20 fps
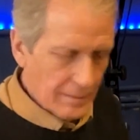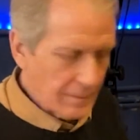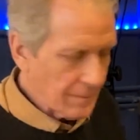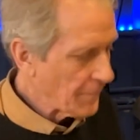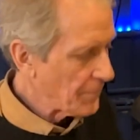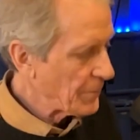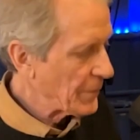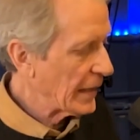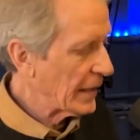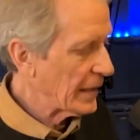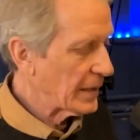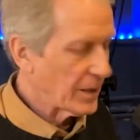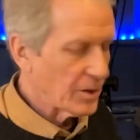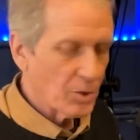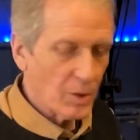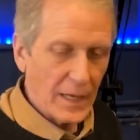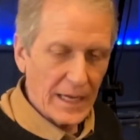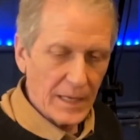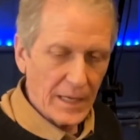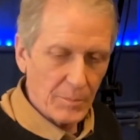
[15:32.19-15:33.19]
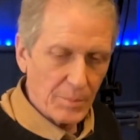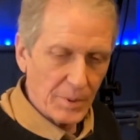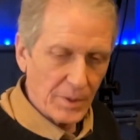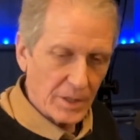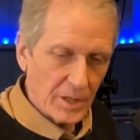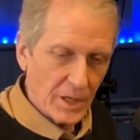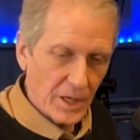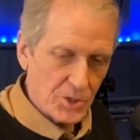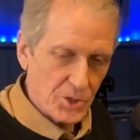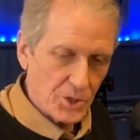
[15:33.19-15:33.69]
and then you add
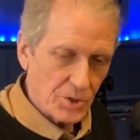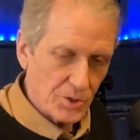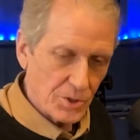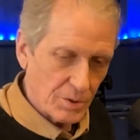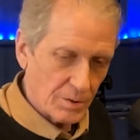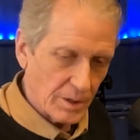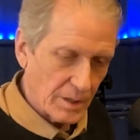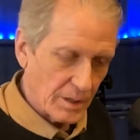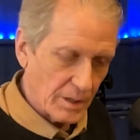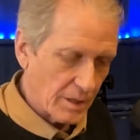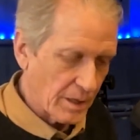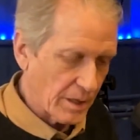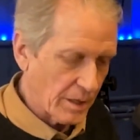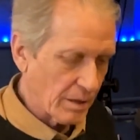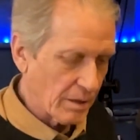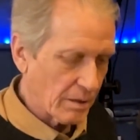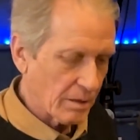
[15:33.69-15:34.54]
percussion to it here.